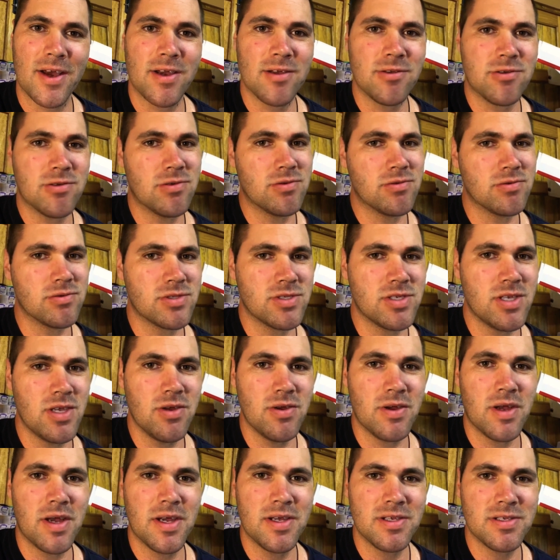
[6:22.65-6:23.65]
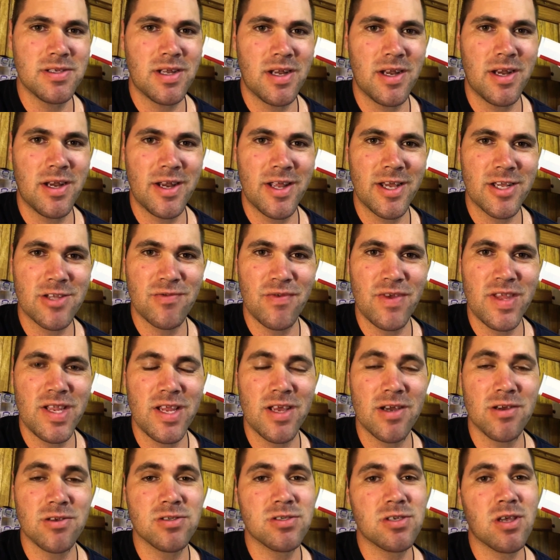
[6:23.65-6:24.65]
I shall see you guys in the next
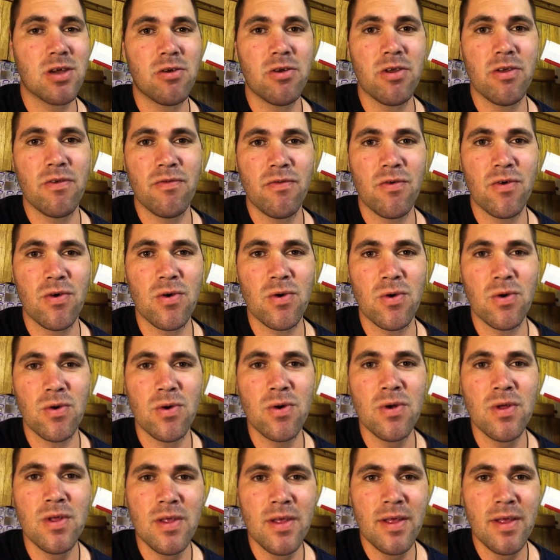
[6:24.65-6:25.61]
video. Sorry for